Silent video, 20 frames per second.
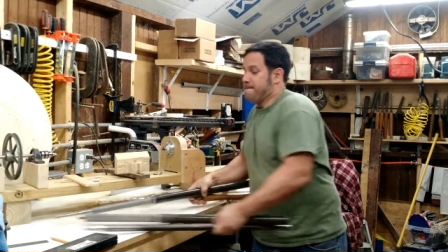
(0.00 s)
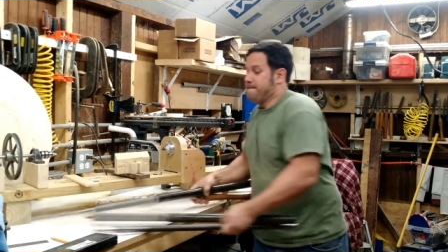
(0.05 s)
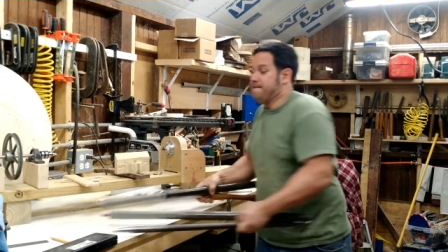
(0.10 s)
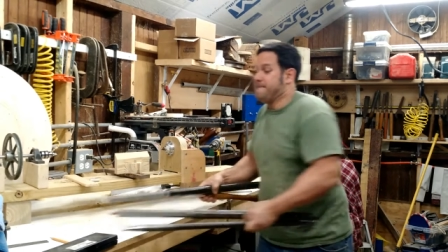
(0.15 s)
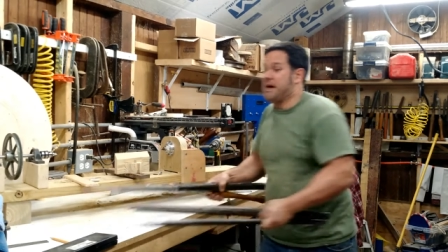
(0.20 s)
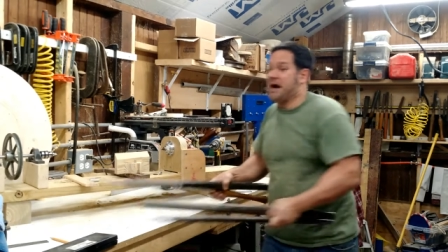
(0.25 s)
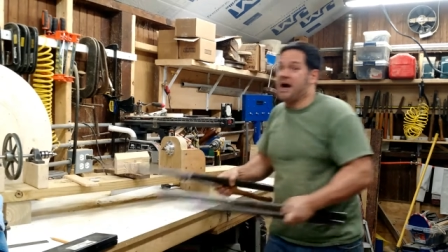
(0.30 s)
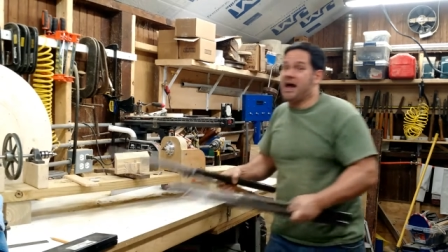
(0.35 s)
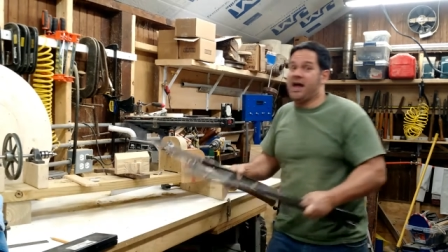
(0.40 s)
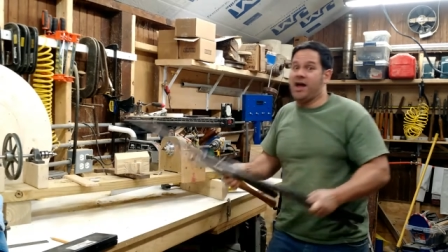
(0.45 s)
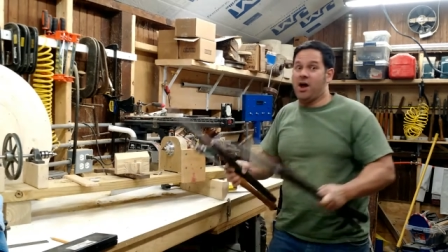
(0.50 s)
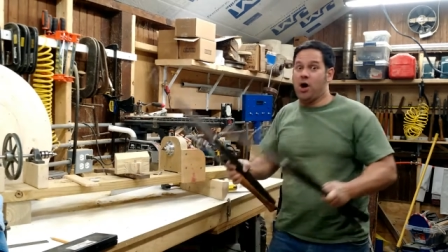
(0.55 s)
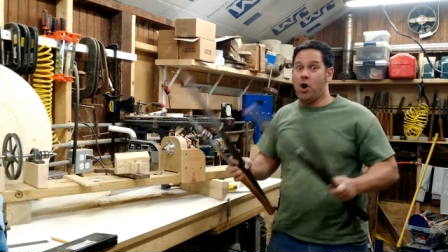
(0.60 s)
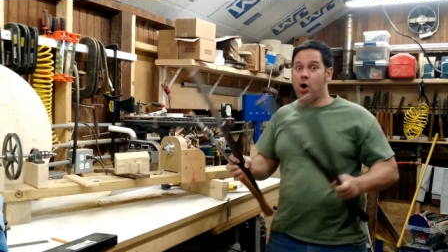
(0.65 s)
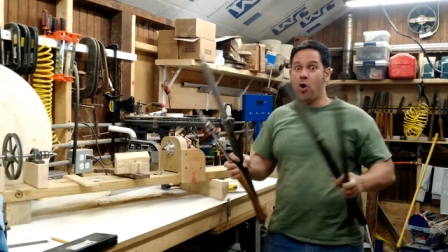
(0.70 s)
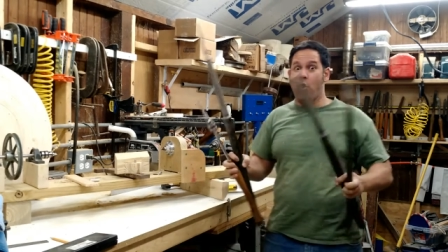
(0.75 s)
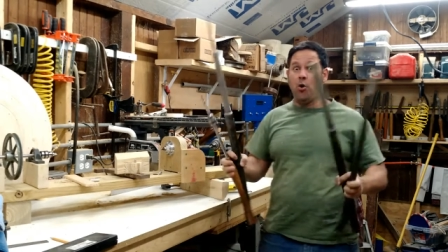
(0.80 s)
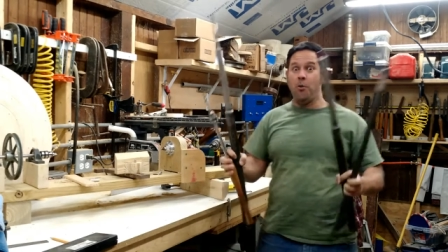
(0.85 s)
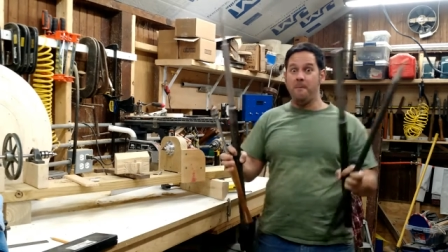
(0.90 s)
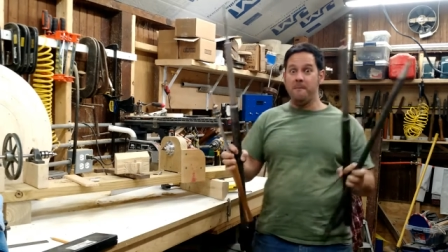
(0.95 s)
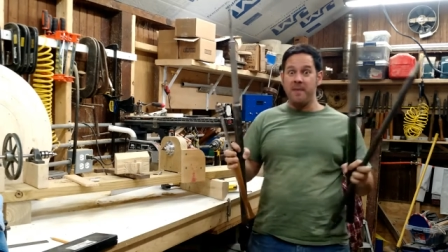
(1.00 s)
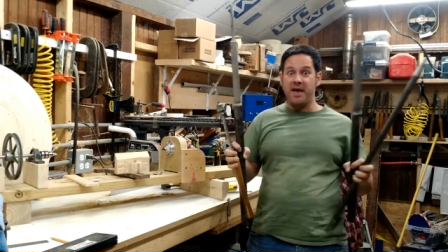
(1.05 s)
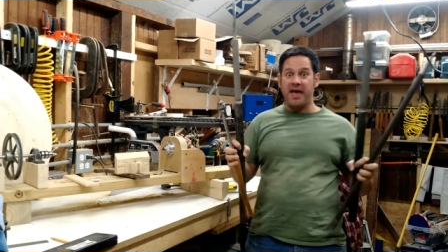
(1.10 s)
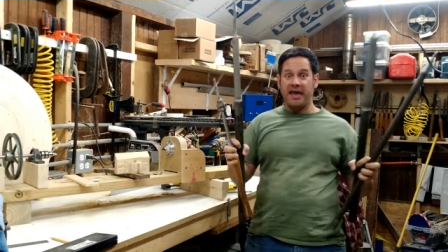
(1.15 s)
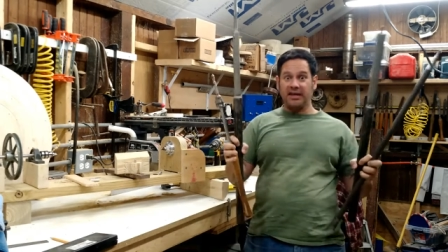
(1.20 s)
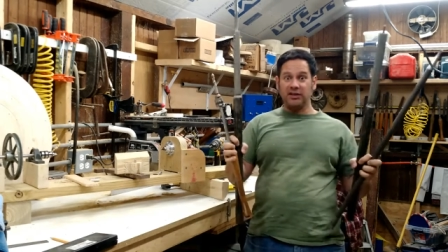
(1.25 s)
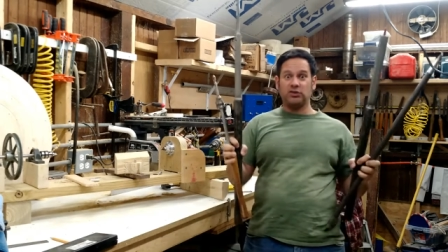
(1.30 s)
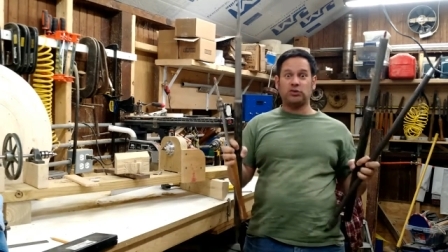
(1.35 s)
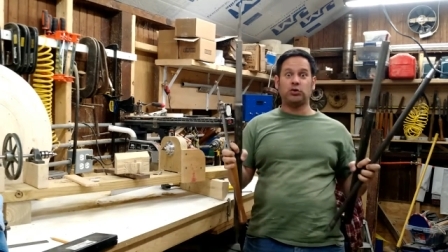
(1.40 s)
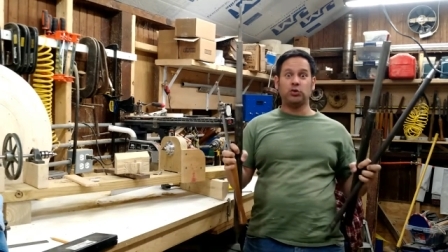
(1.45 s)
My
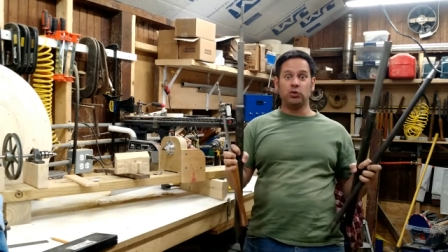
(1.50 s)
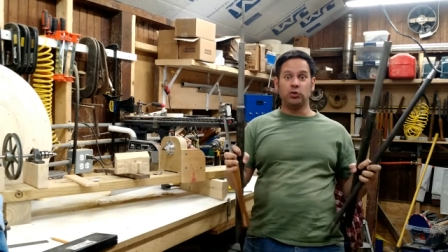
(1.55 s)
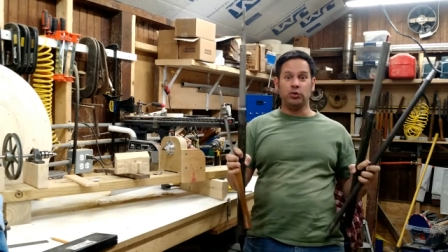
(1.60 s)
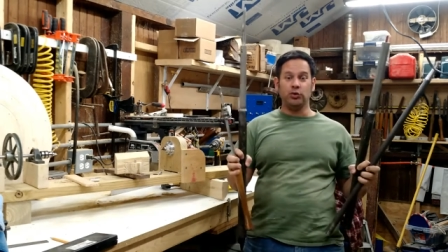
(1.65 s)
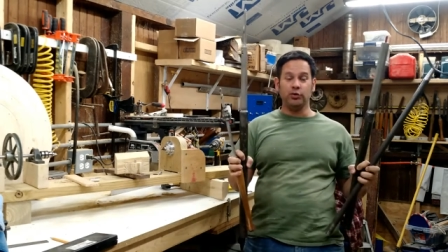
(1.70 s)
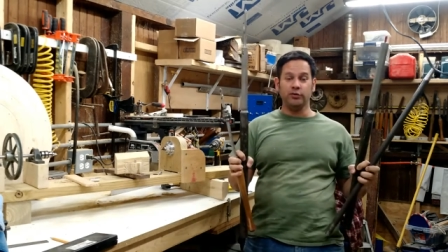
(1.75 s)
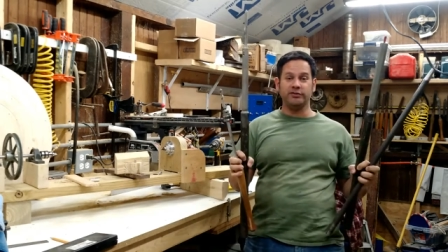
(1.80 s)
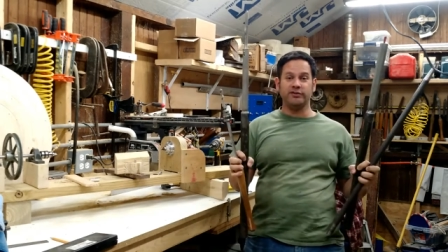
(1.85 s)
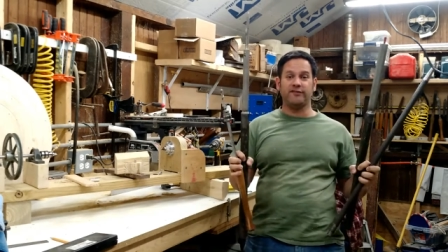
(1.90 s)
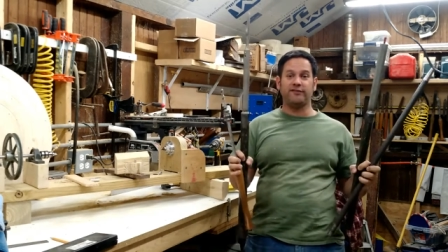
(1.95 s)
homemade tools.